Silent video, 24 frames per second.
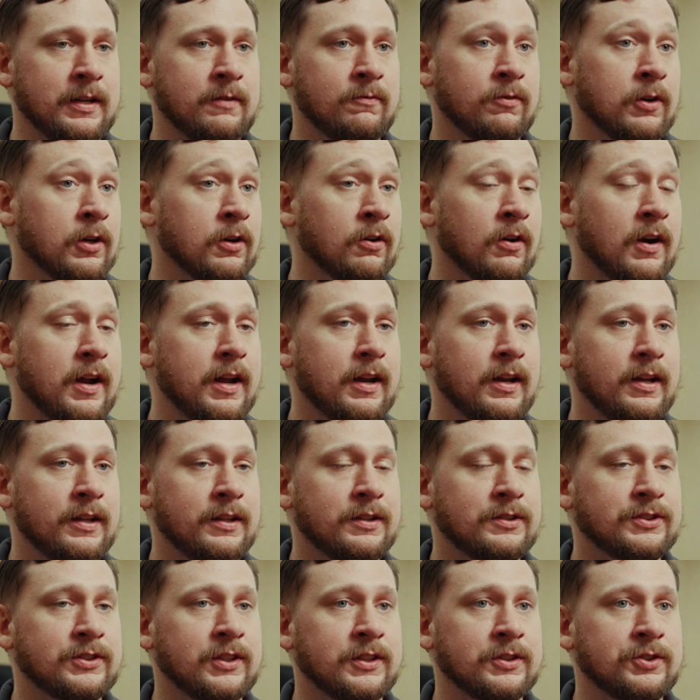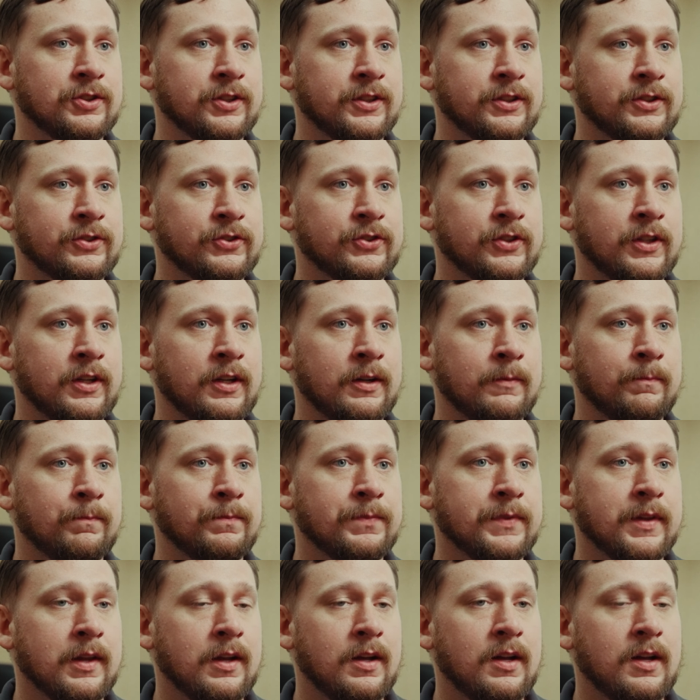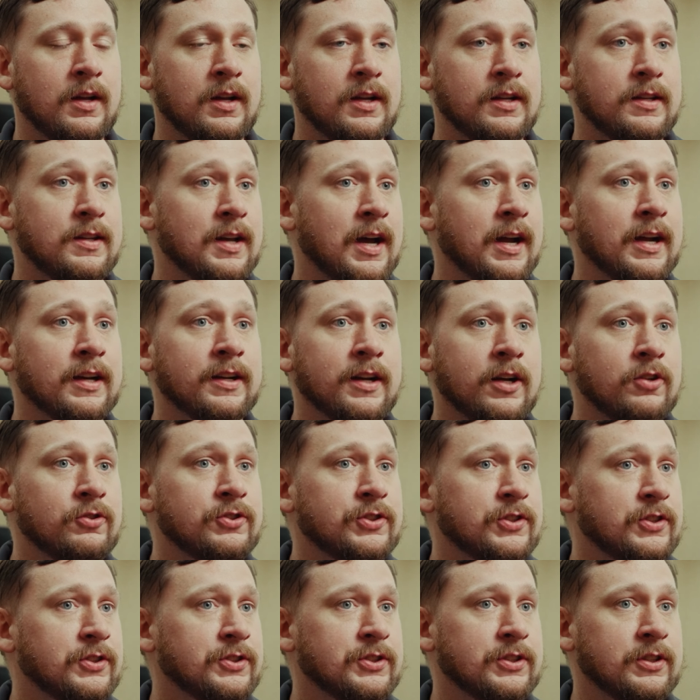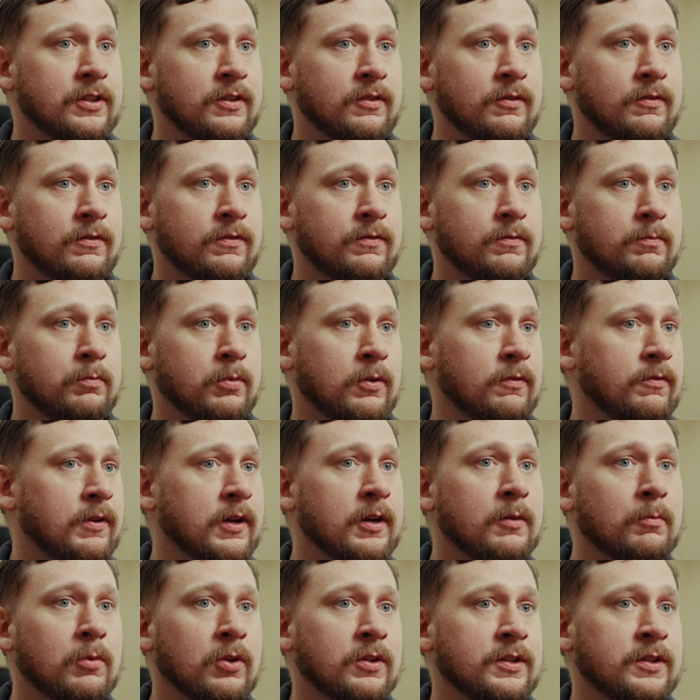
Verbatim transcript: for granted, such as um, diagnosis of preventable